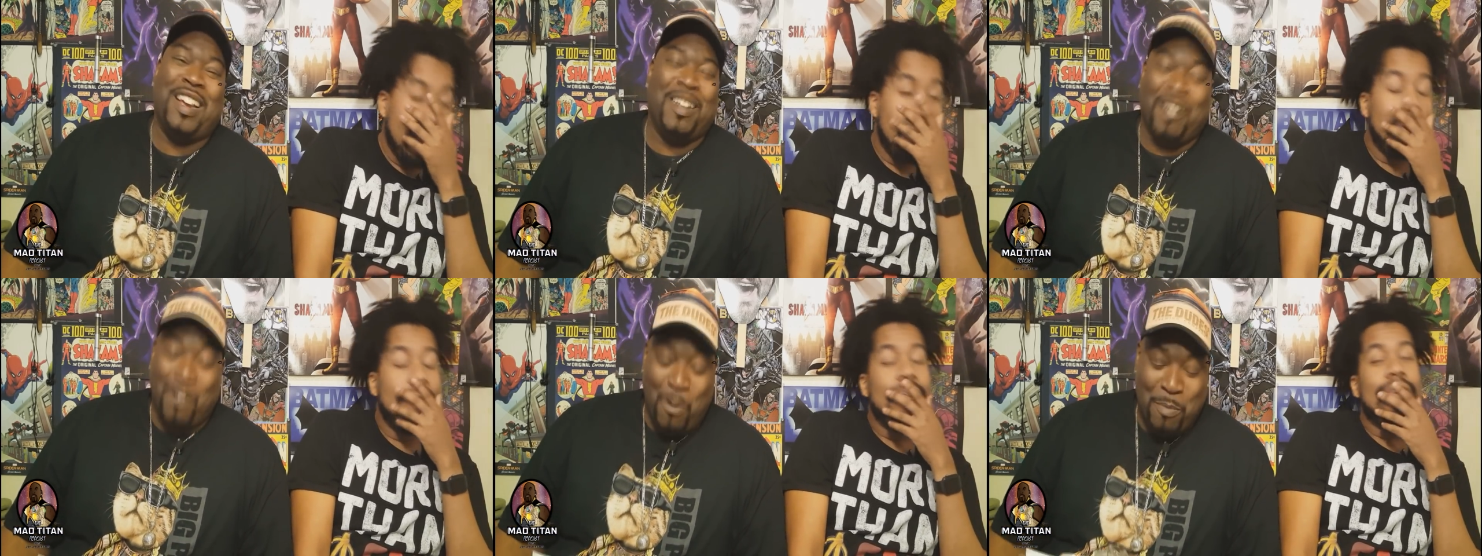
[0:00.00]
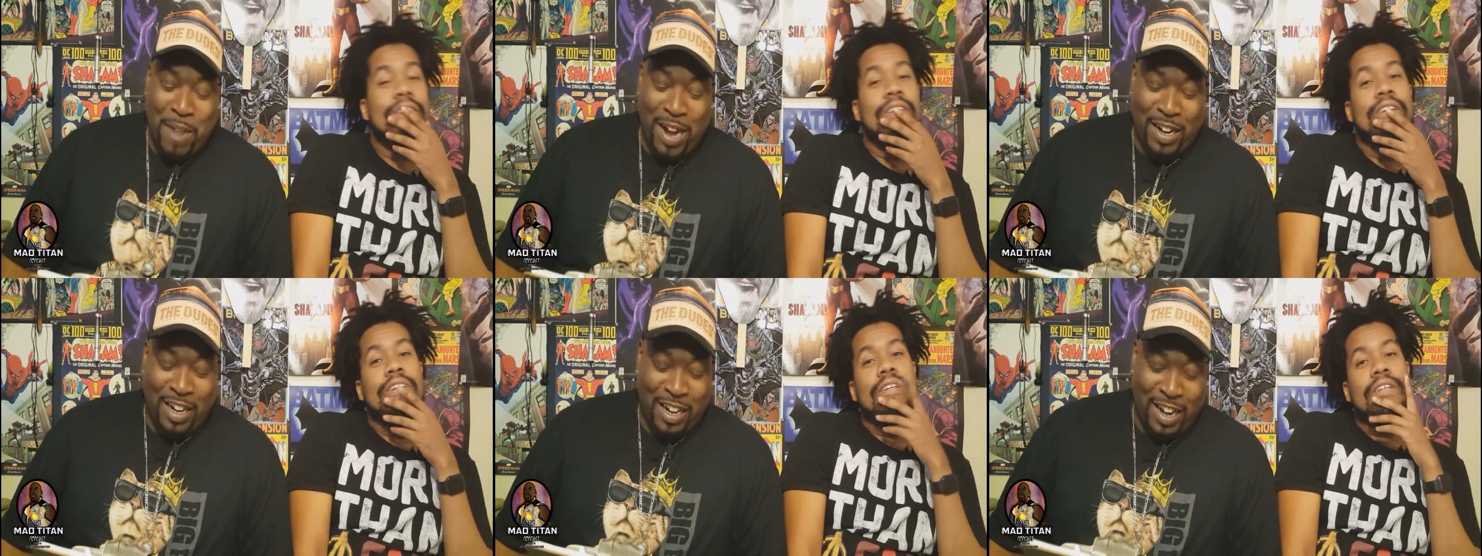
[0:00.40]
Speaker 1: keep
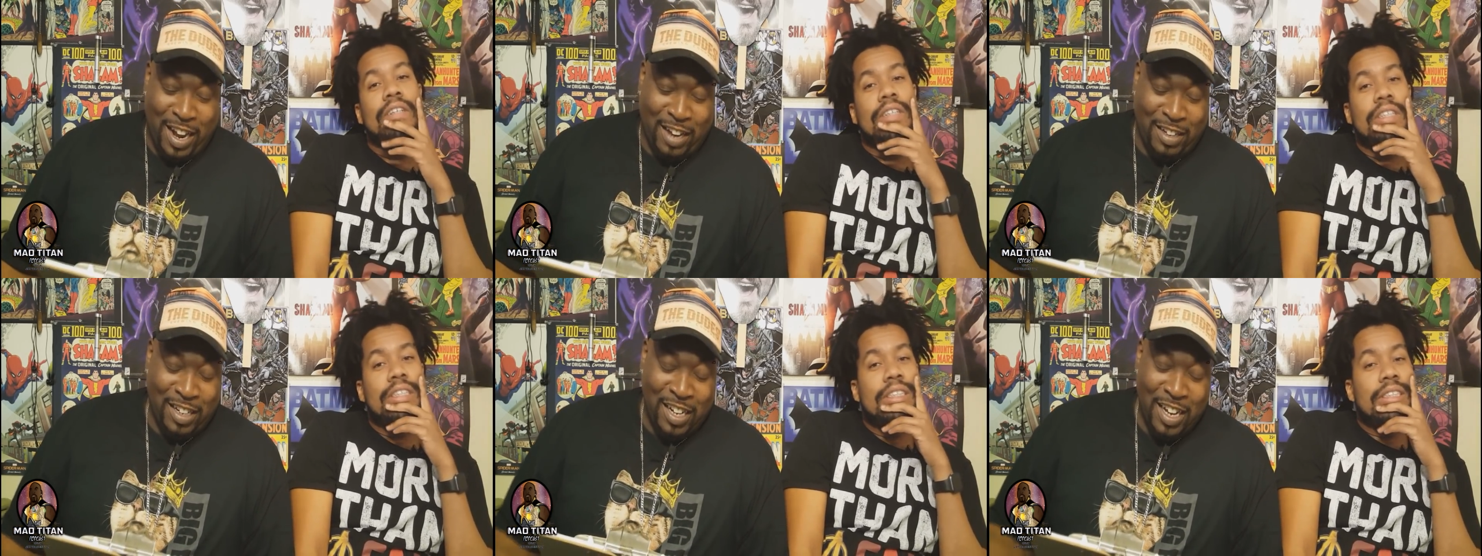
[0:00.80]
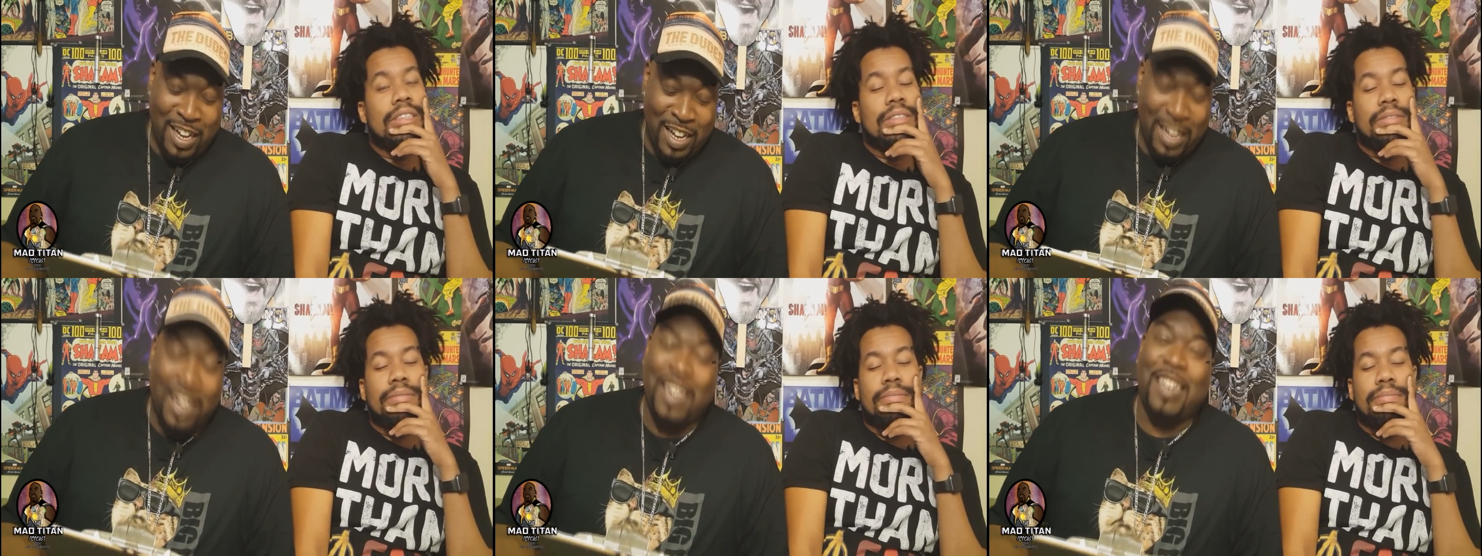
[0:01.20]
going back to dicks?
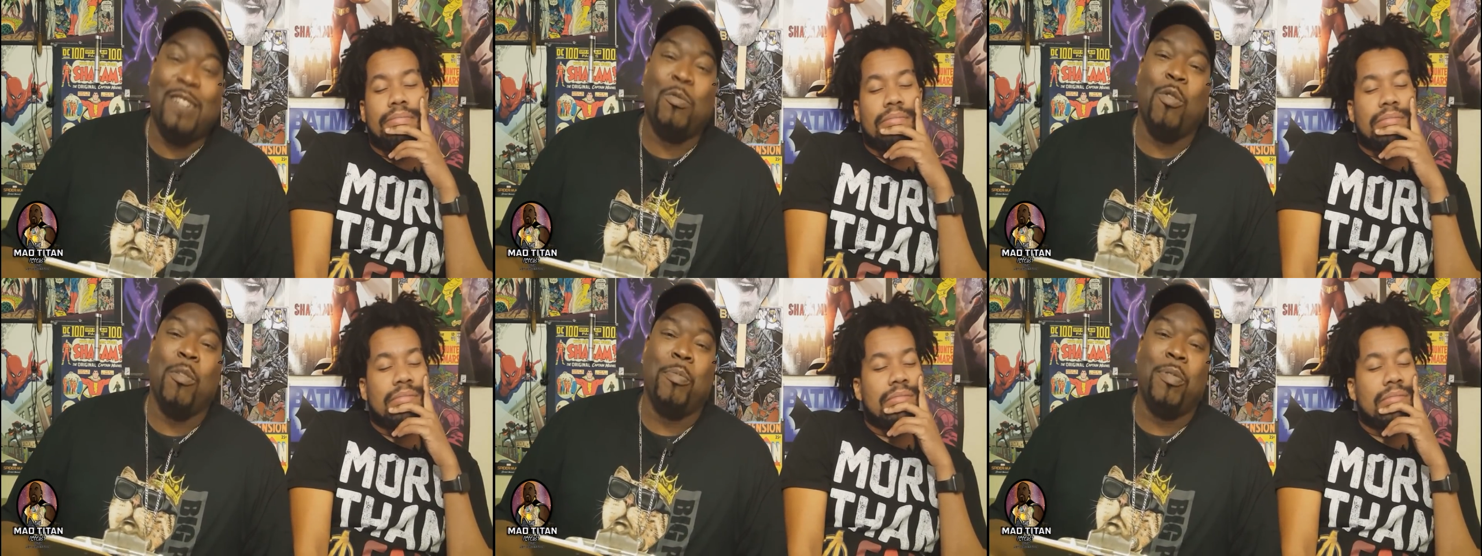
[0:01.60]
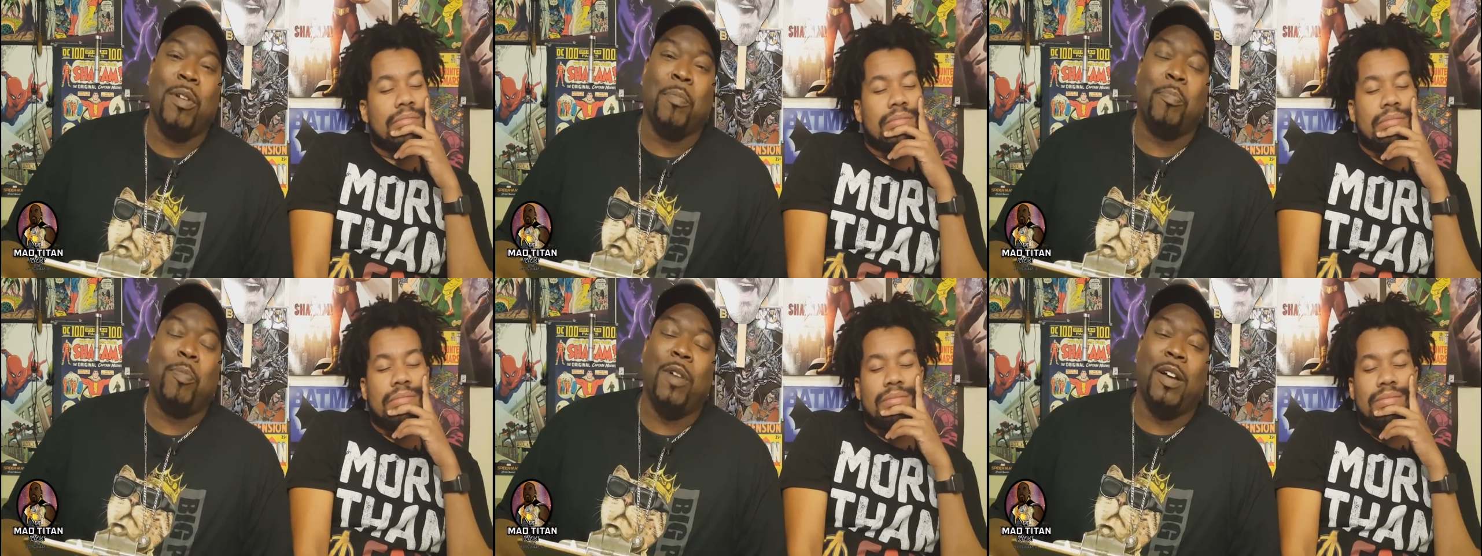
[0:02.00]
They just want to
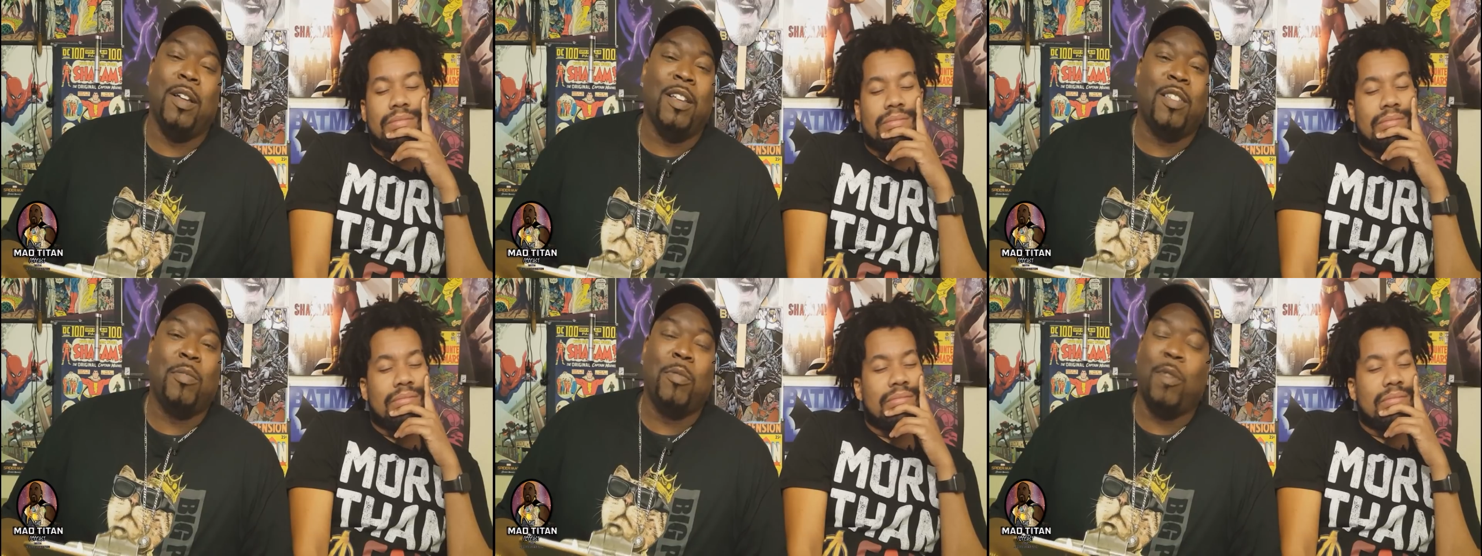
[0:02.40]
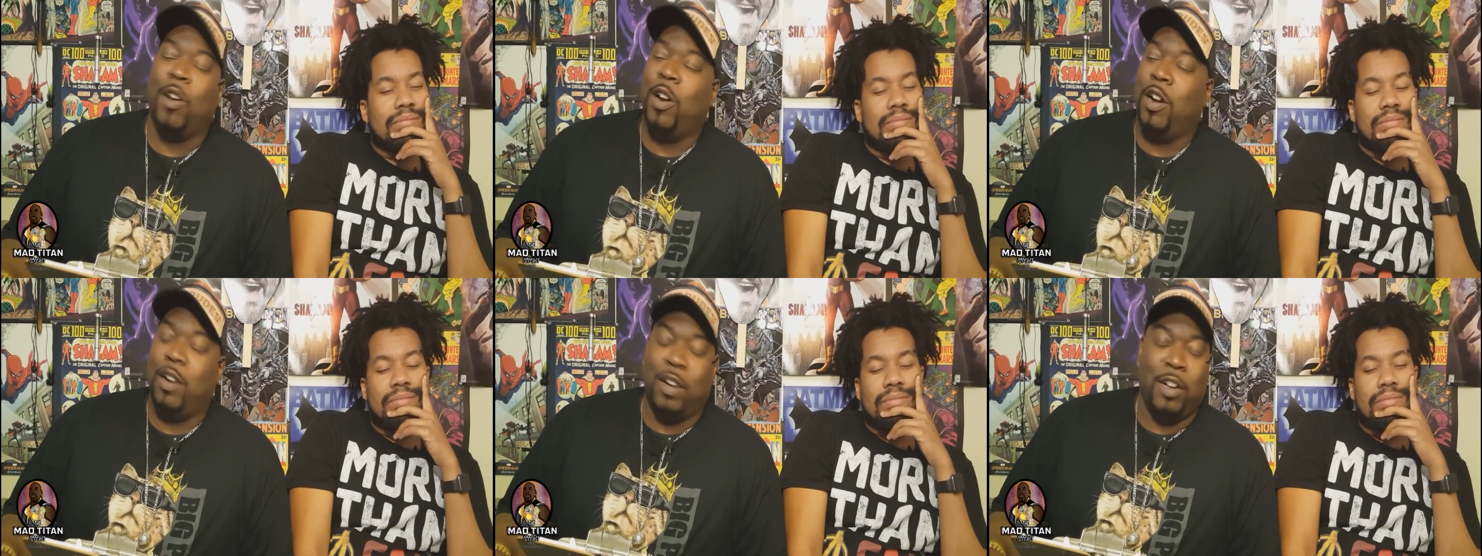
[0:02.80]
put a, uh,
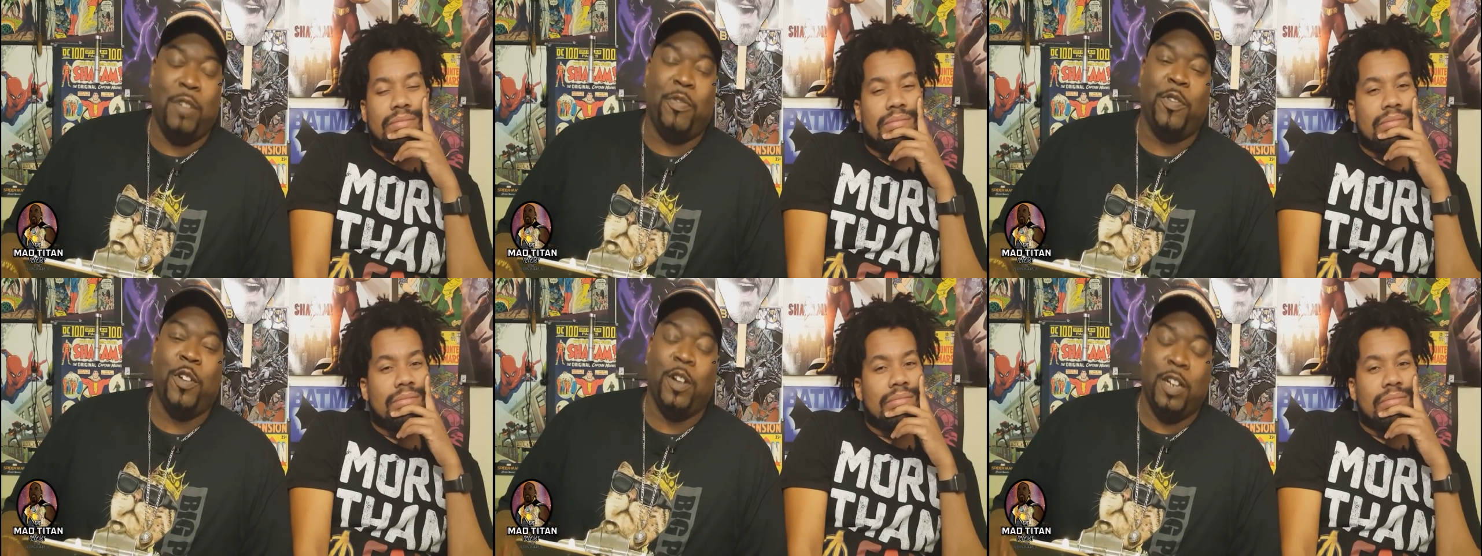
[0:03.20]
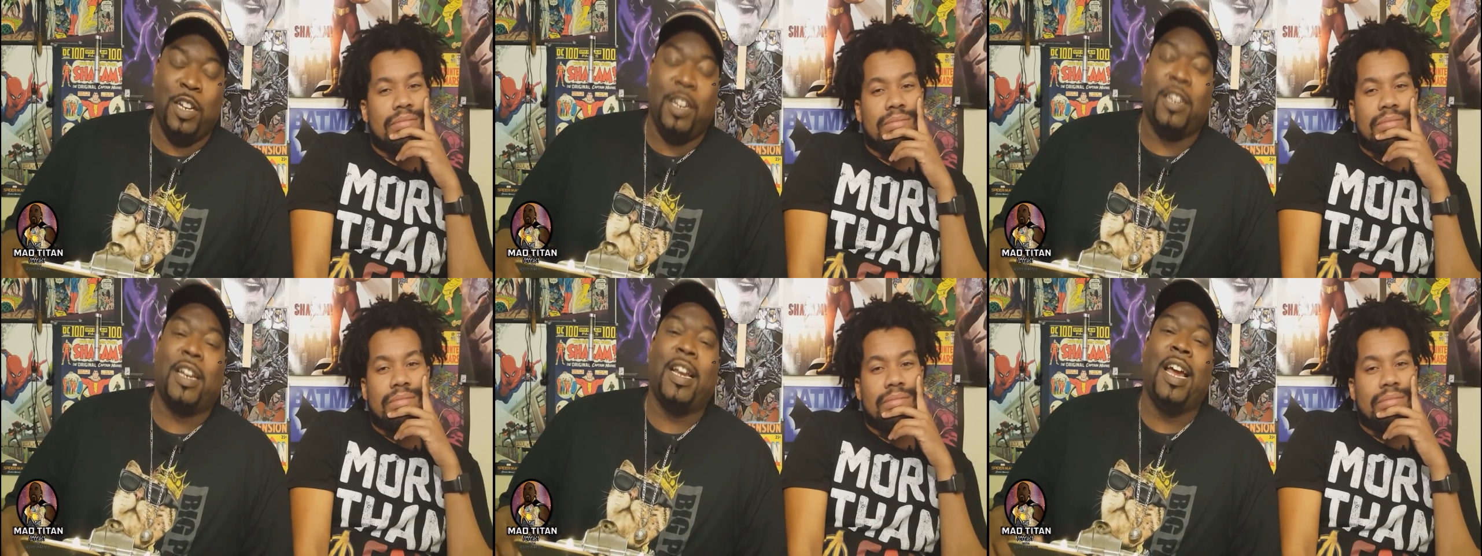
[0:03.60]
uh a
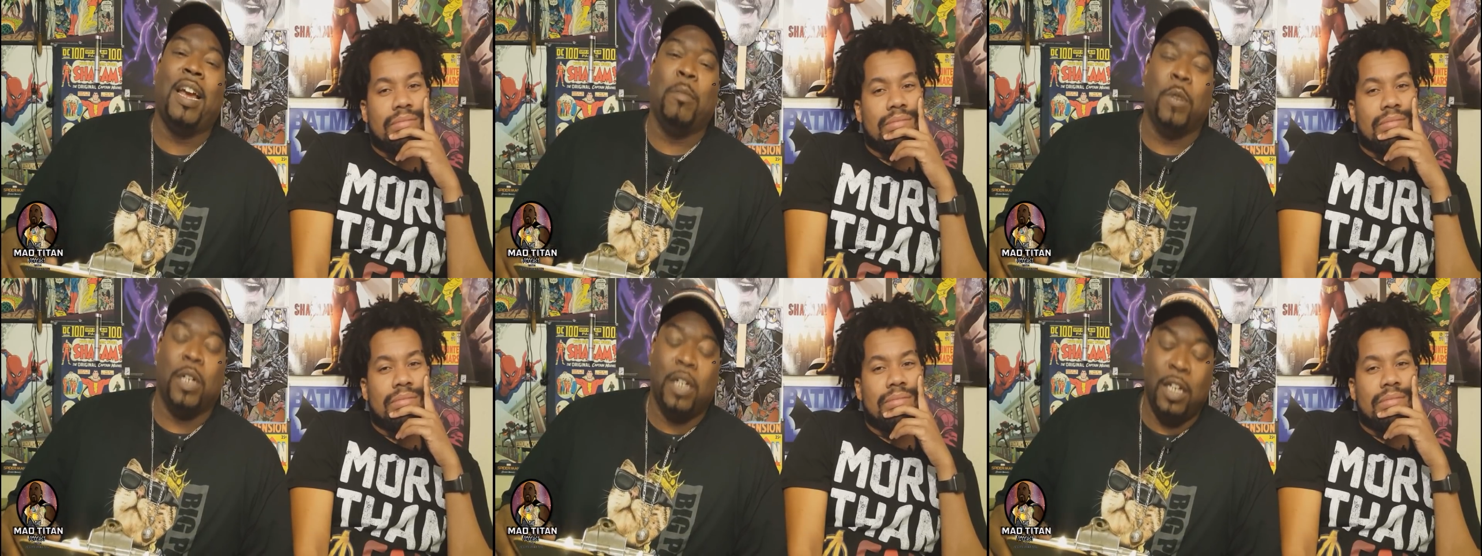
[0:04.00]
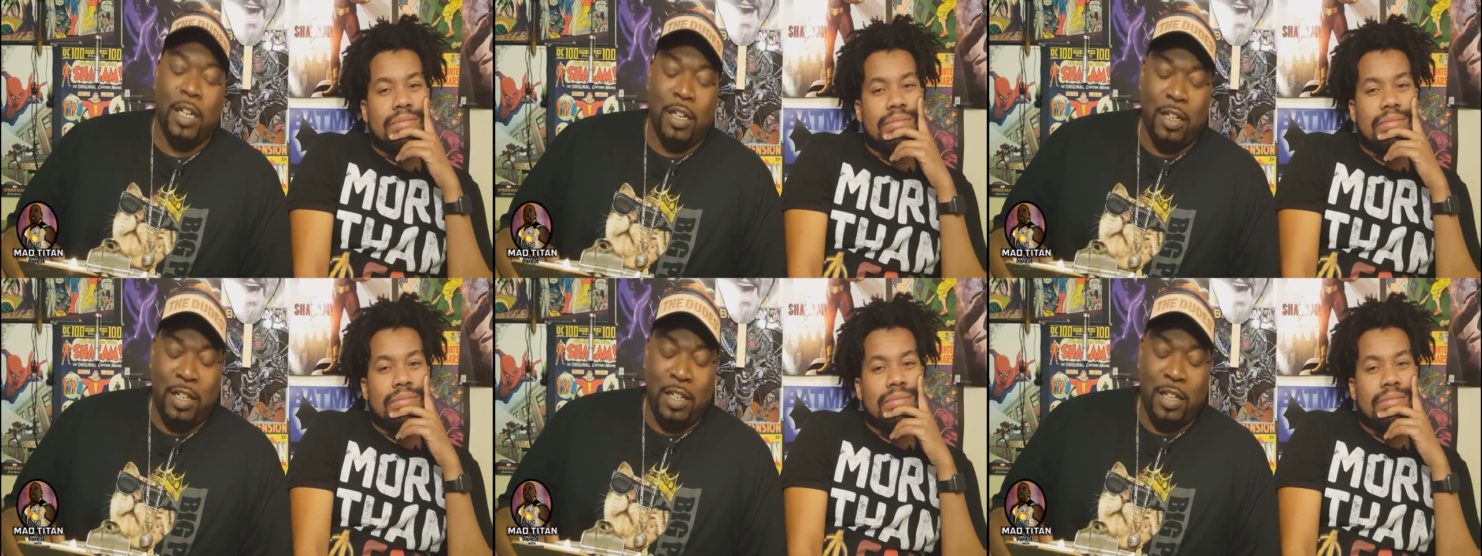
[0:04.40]
disclaimer.